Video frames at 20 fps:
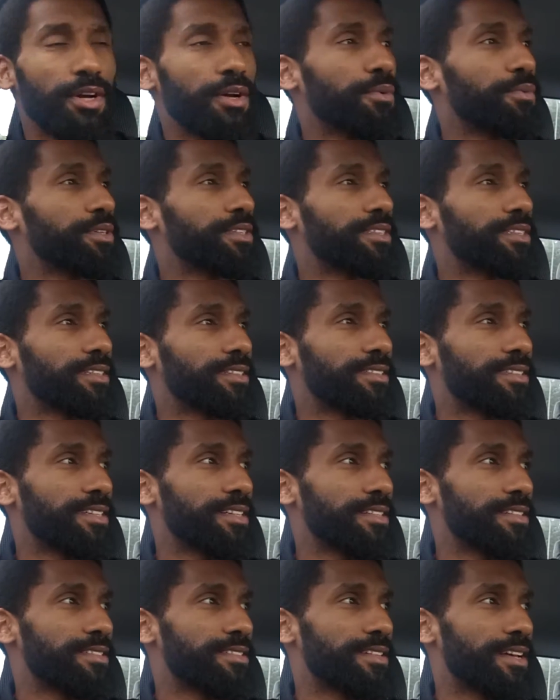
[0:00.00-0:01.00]
which is
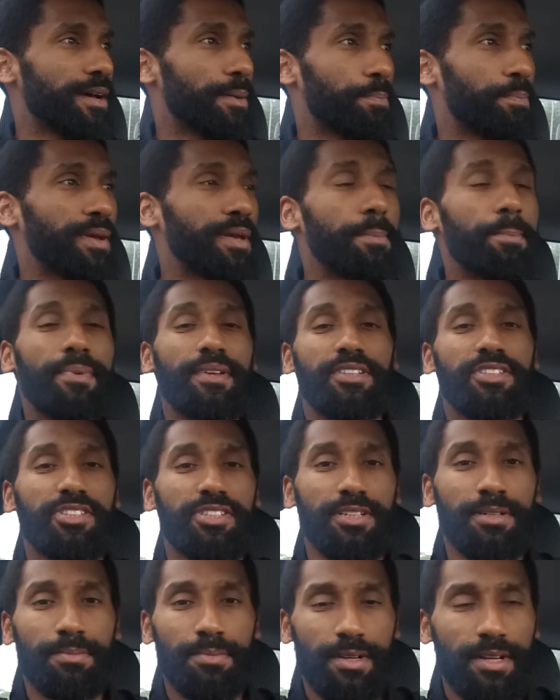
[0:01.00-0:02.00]
his
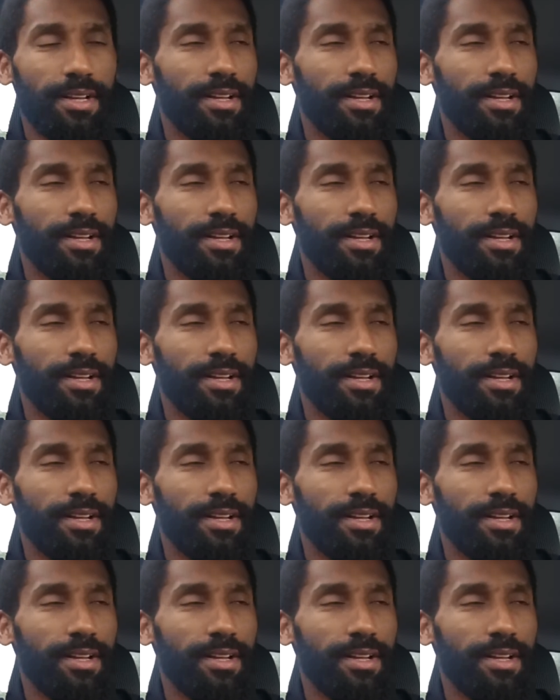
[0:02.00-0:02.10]
penmanship,